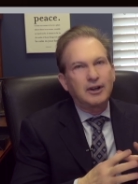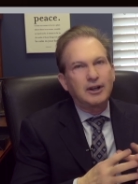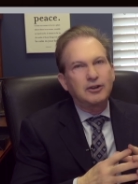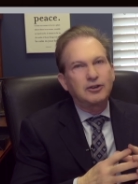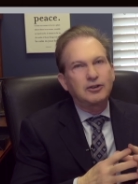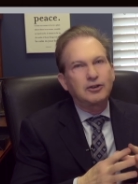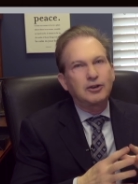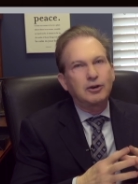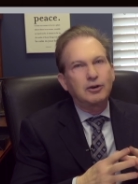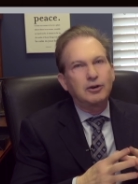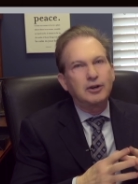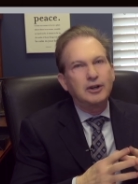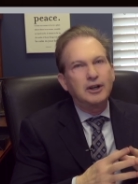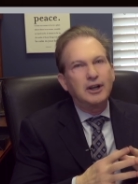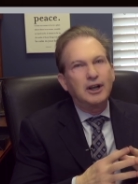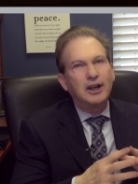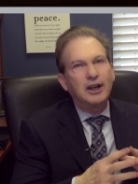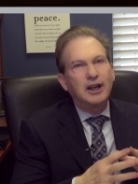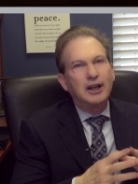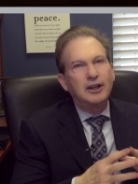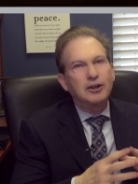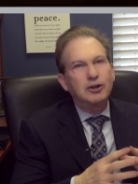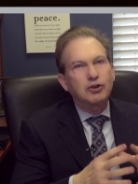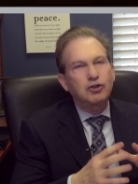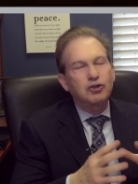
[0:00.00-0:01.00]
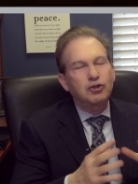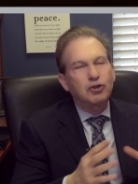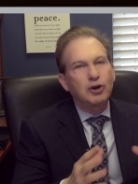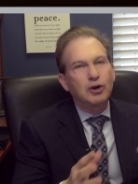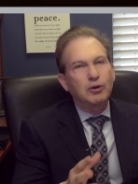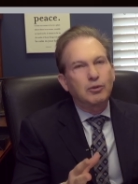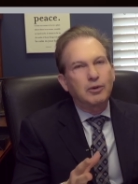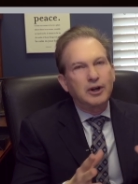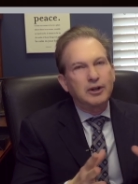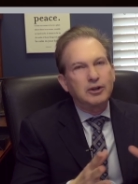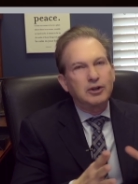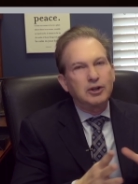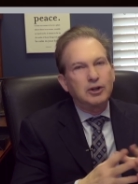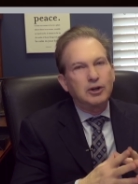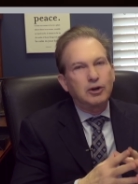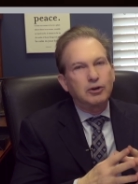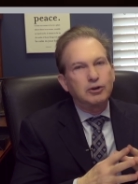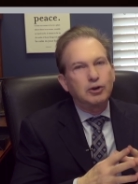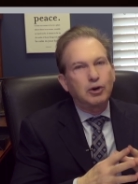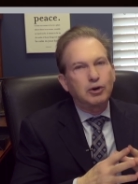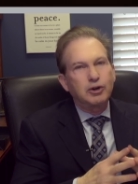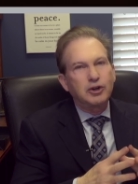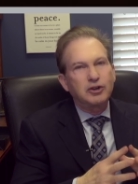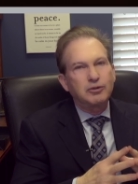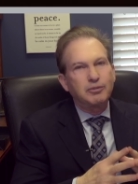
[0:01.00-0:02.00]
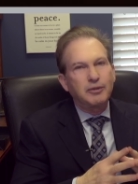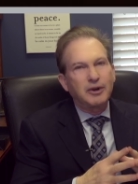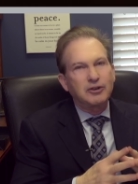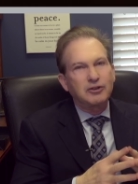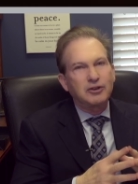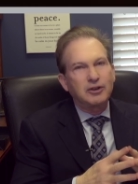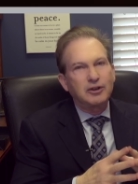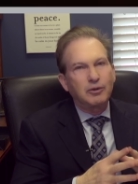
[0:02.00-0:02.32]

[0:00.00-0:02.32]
And so in the short run, you don't notice much